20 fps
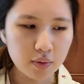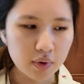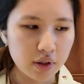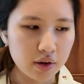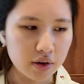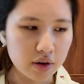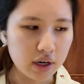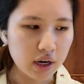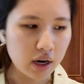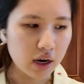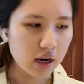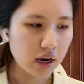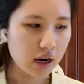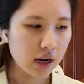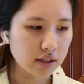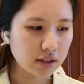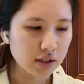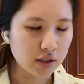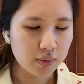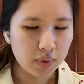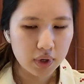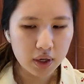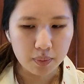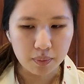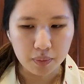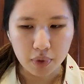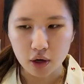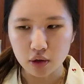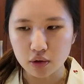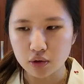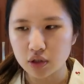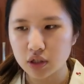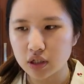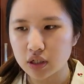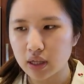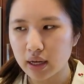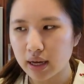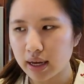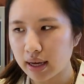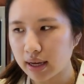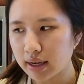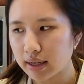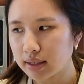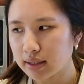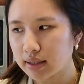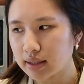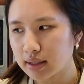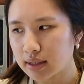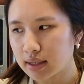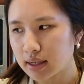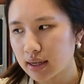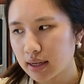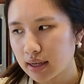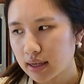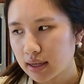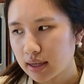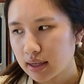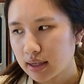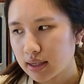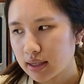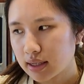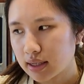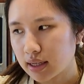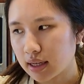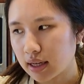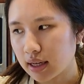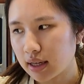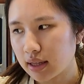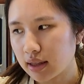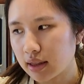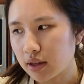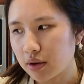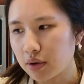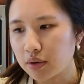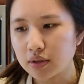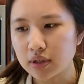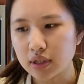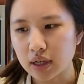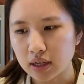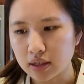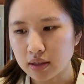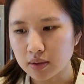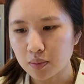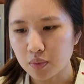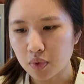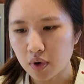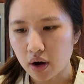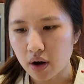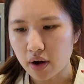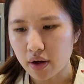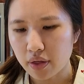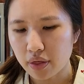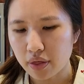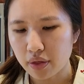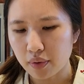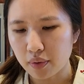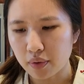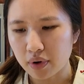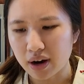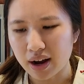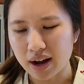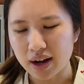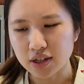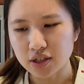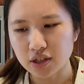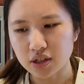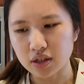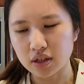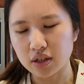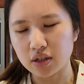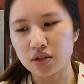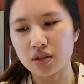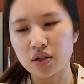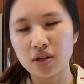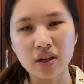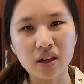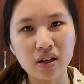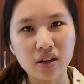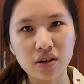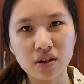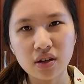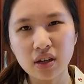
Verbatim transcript: whether or not I just want to poach the eggs in the oden broth or actually cook it,